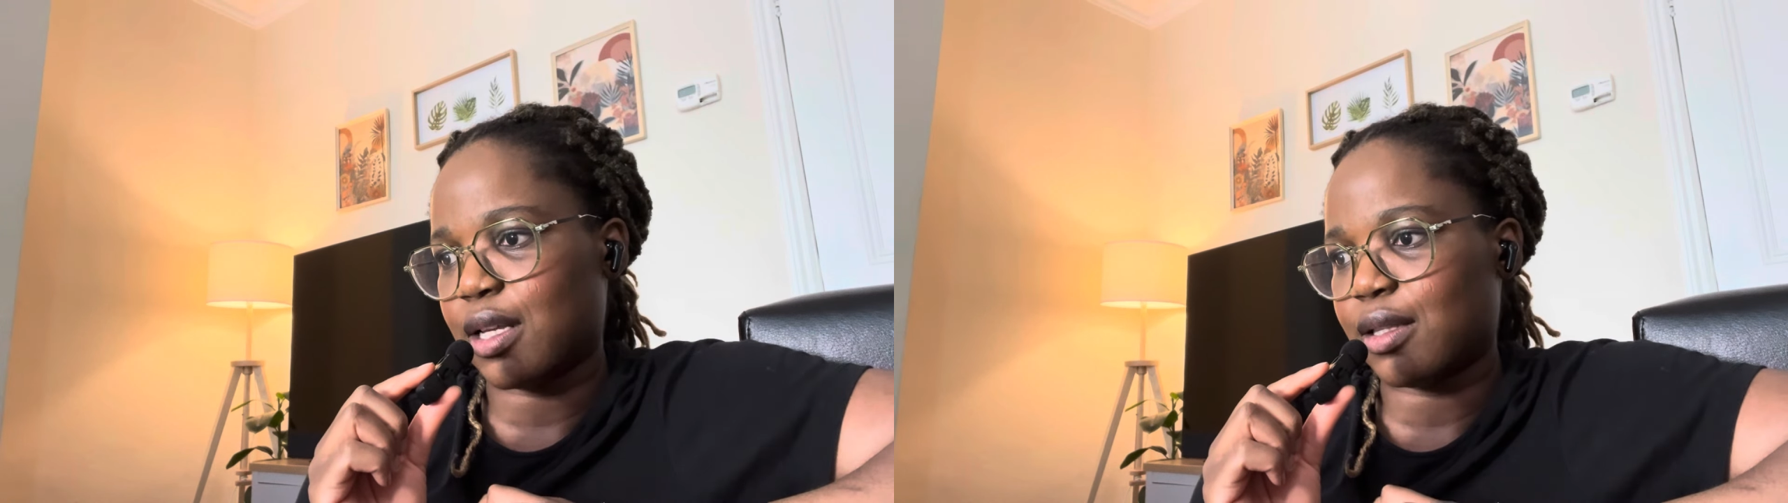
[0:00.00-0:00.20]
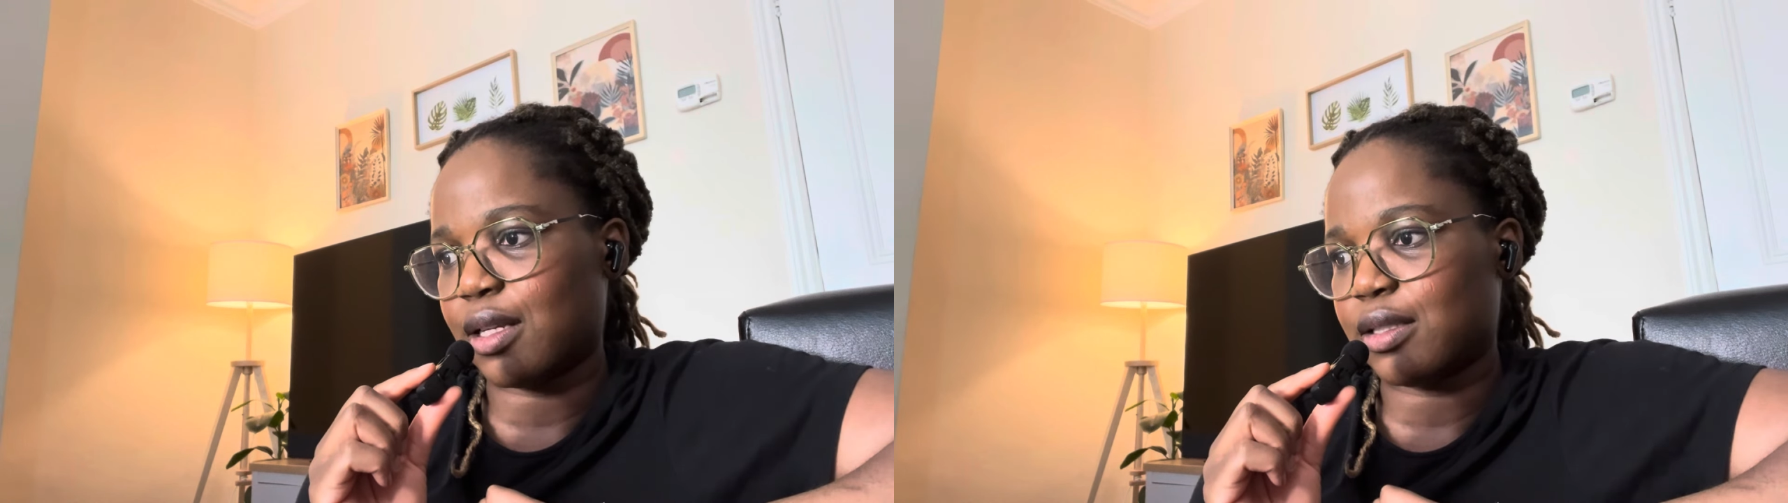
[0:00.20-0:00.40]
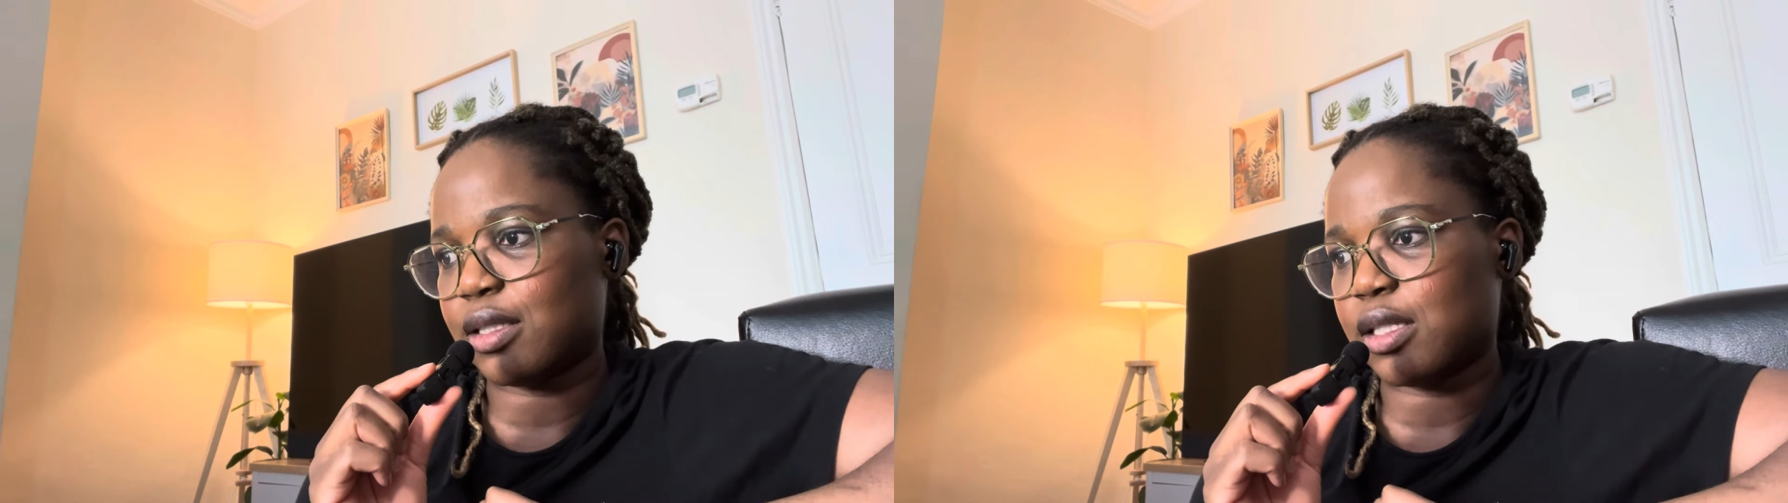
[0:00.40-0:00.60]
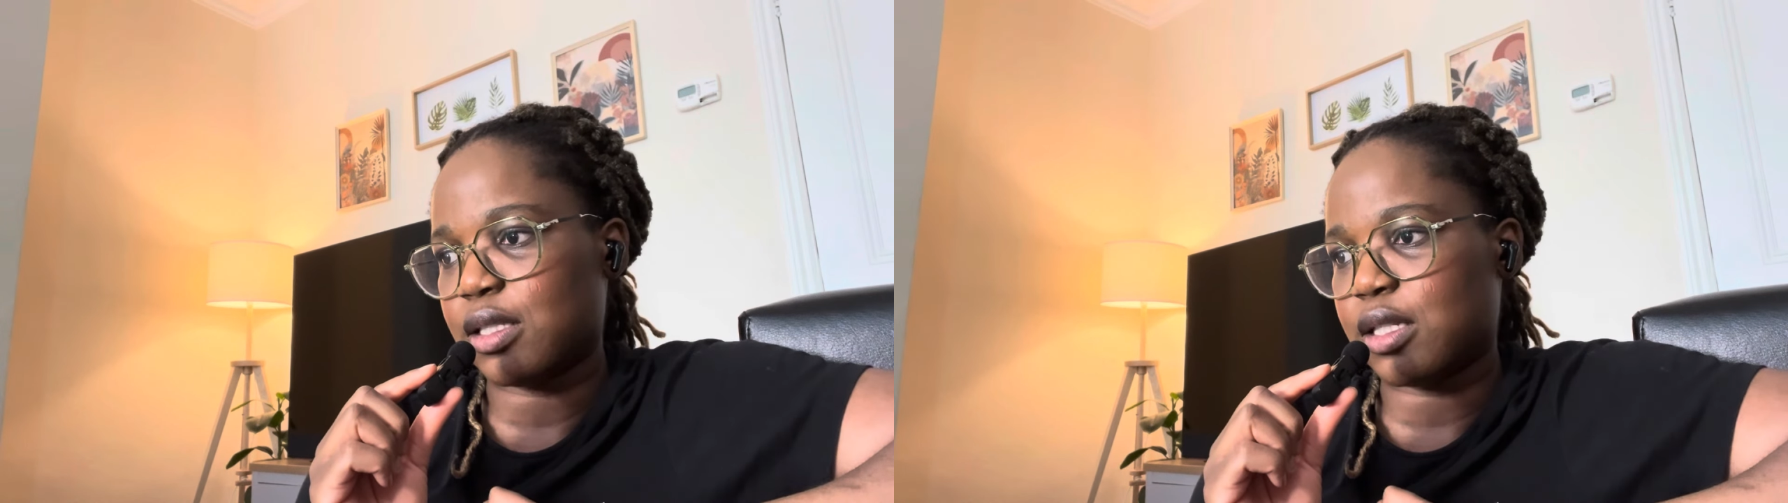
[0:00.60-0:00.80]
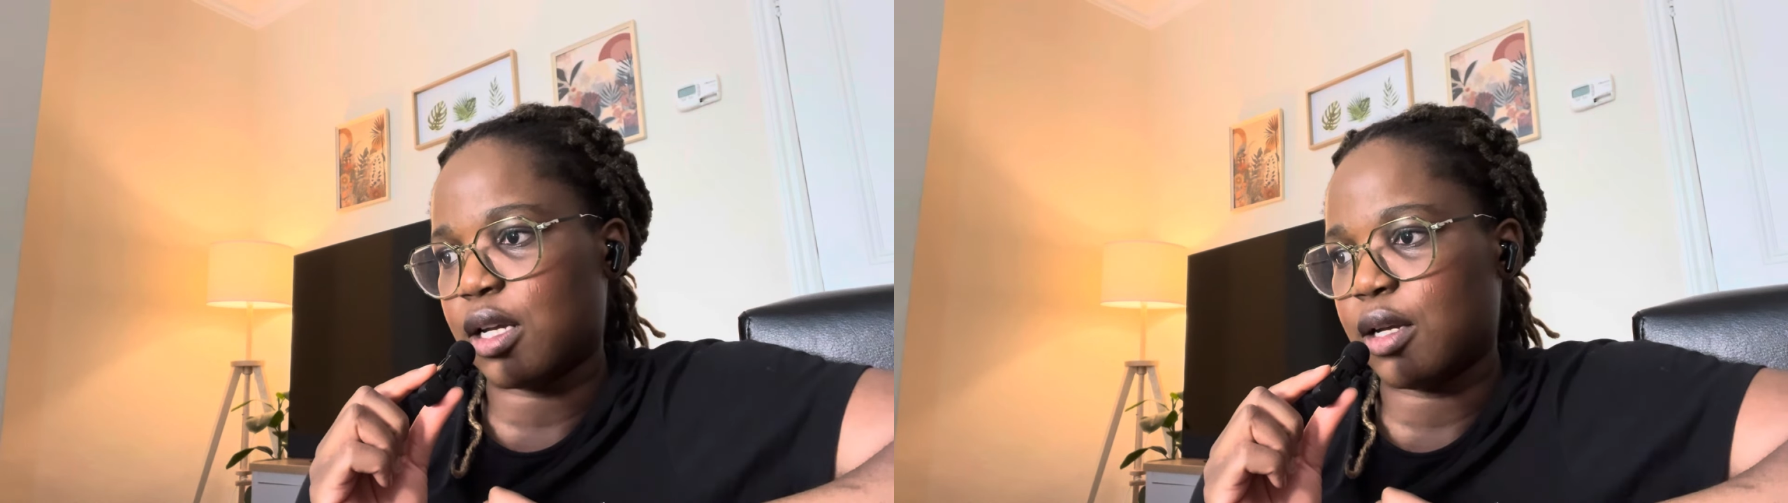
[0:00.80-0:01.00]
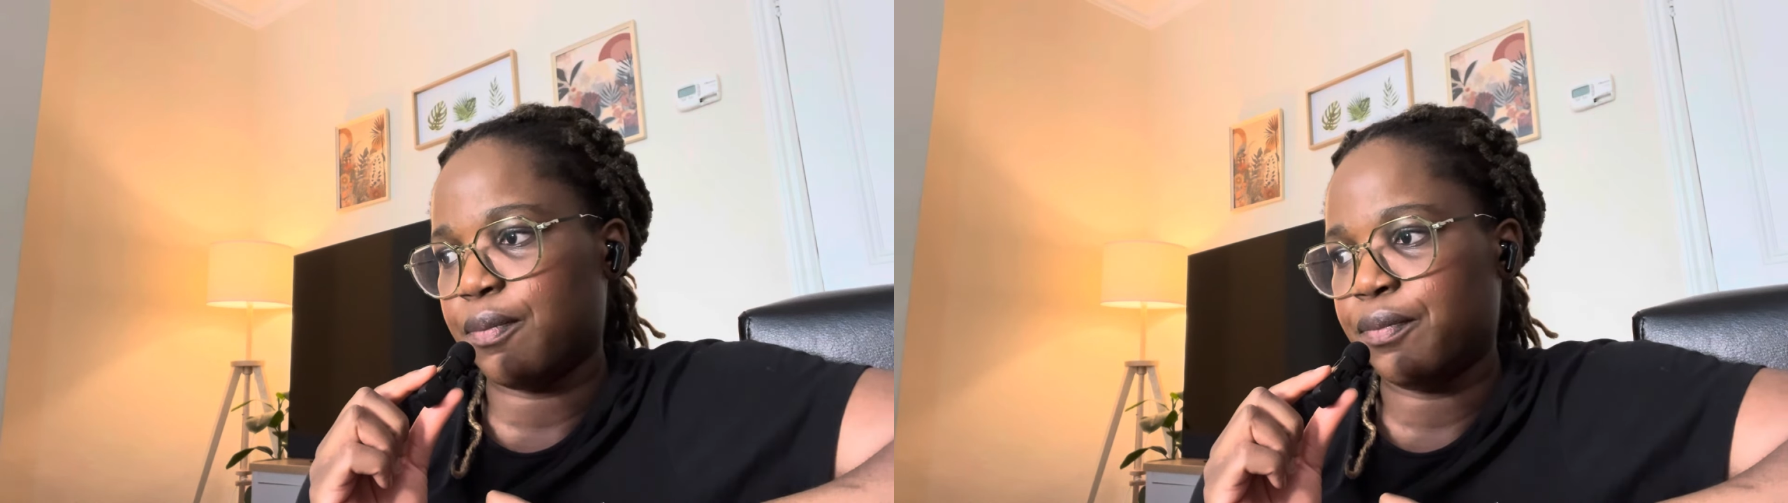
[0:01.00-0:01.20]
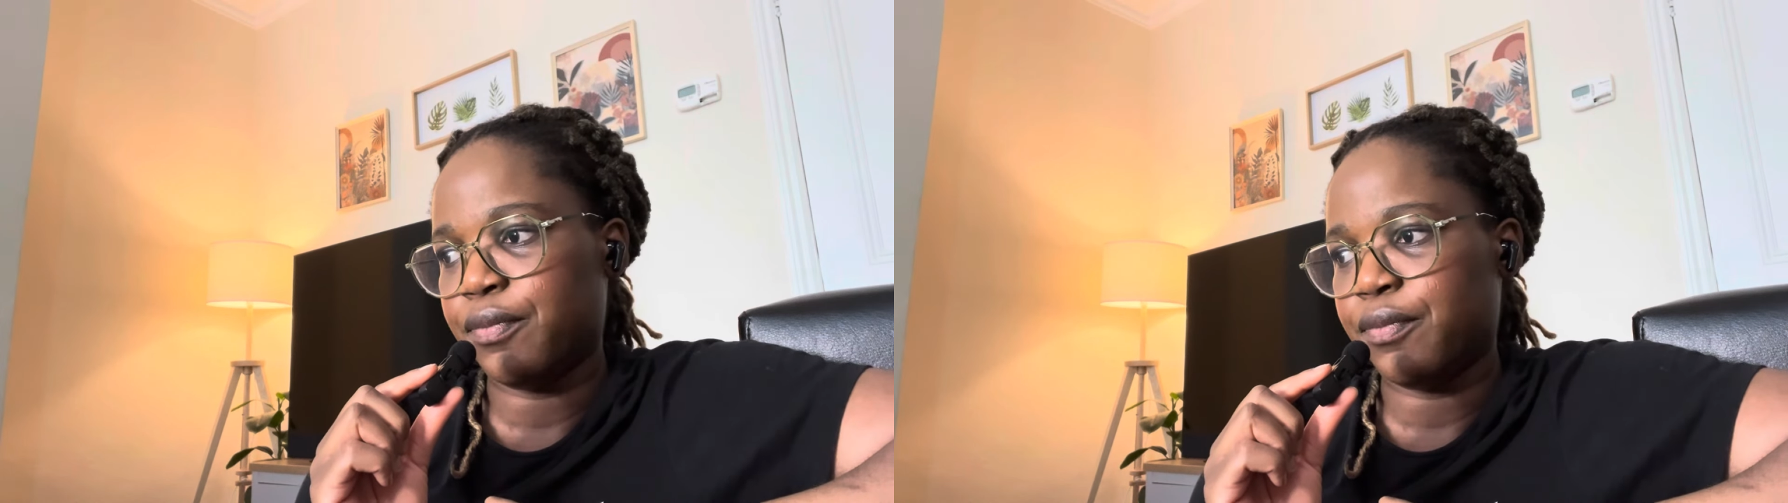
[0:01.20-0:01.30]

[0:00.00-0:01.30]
I think this is the